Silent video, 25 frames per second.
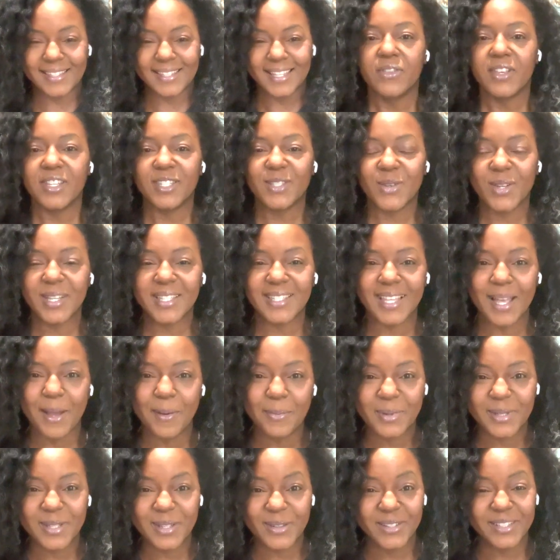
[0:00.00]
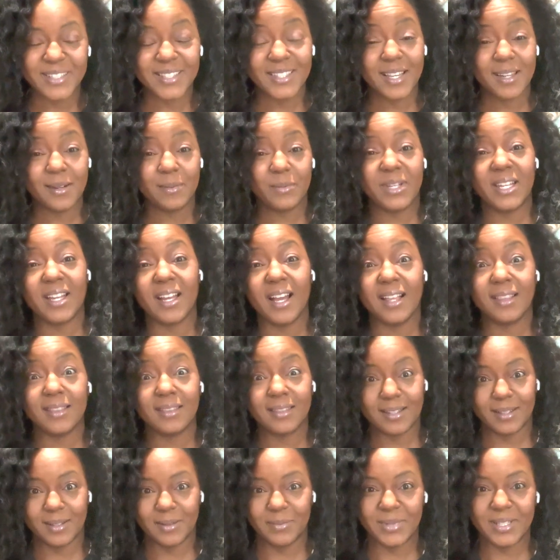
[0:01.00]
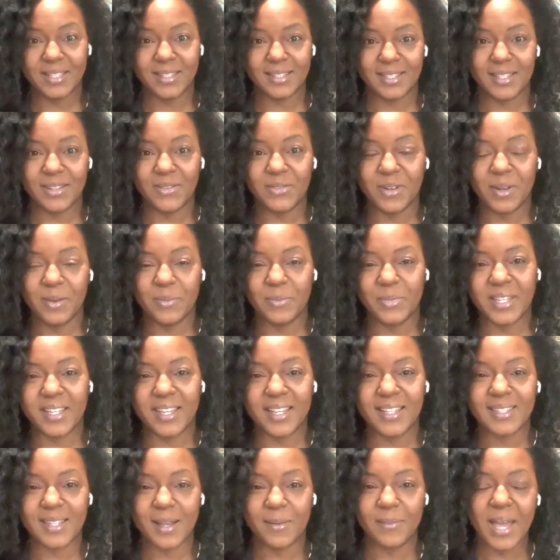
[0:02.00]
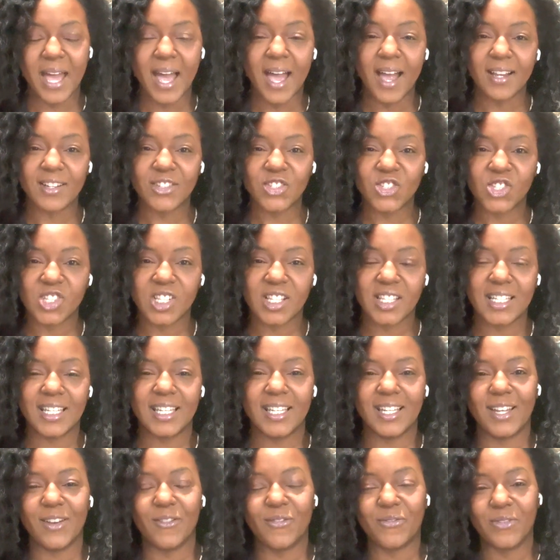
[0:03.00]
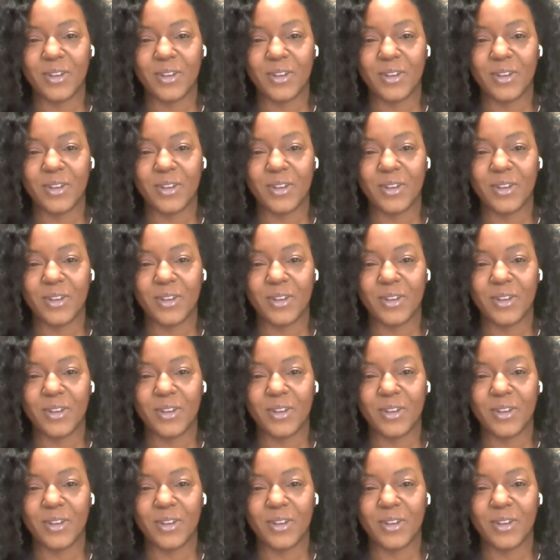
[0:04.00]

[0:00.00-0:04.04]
This week's episode is going to be a little bit different because I'm actually